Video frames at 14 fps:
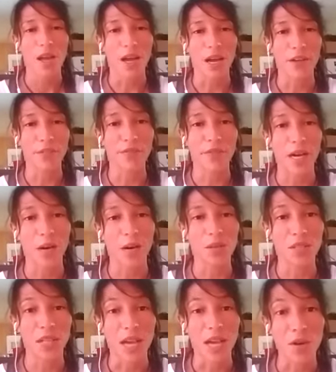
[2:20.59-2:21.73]
I
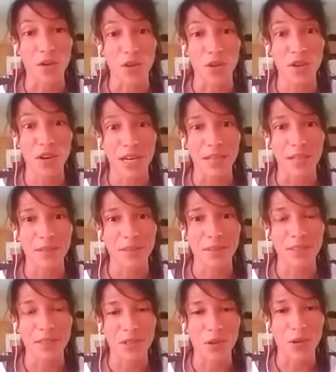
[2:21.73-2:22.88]
found the acroyoga.
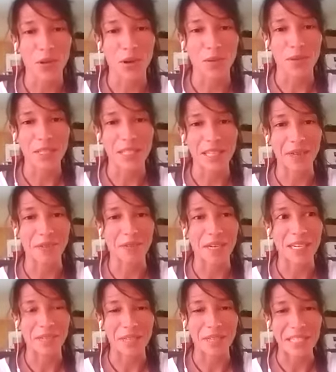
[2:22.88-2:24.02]
So I was like,
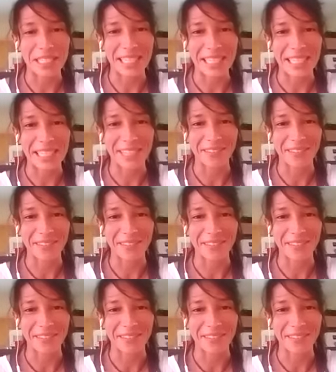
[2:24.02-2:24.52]
what is this?